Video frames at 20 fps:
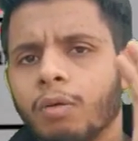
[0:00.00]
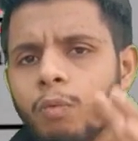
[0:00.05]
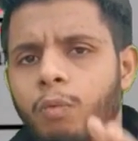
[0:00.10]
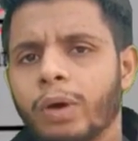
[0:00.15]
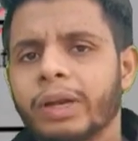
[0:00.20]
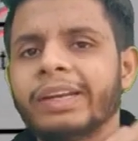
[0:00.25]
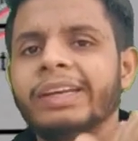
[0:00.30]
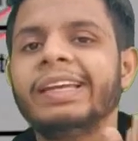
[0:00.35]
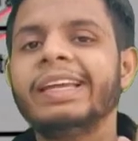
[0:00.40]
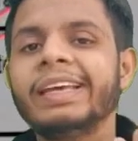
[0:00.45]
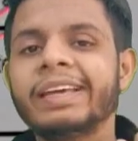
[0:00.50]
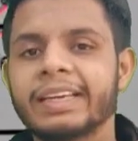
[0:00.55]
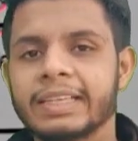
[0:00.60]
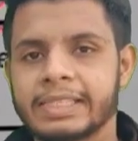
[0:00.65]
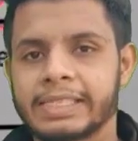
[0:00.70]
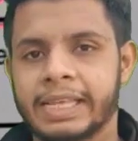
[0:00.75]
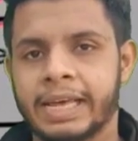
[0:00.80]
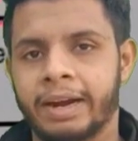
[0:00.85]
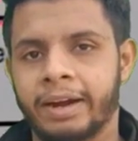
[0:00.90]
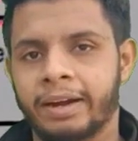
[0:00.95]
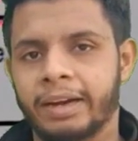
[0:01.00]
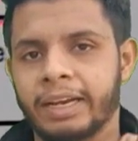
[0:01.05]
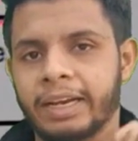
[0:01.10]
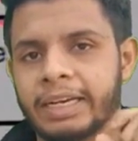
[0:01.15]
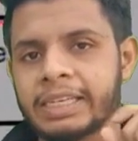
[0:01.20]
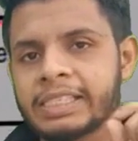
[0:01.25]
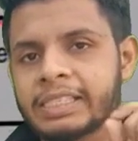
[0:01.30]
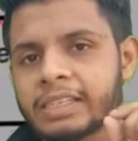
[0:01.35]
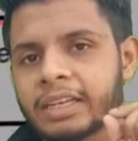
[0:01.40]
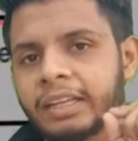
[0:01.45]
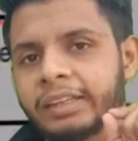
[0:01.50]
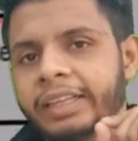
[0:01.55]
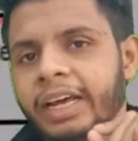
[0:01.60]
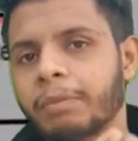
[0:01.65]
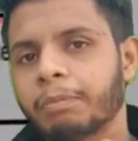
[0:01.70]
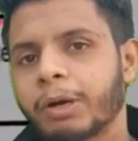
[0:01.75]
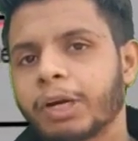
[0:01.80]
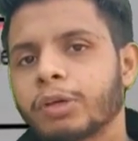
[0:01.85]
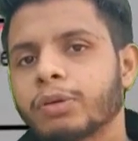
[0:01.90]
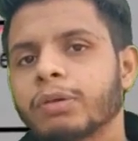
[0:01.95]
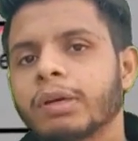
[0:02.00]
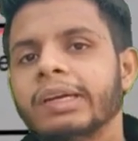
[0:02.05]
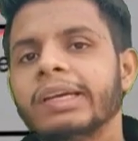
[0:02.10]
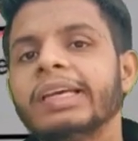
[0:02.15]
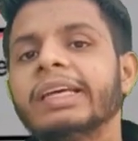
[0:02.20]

one leak is there. In that particular